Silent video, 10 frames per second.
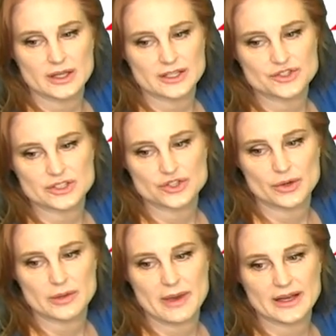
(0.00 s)
That's just
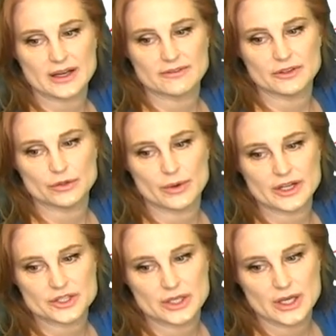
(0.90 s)
showing the magnetic field
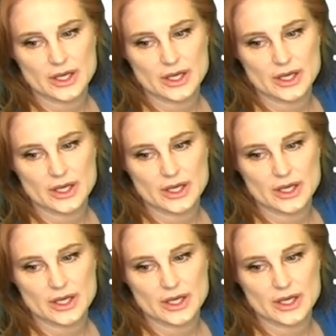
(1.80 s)
direction.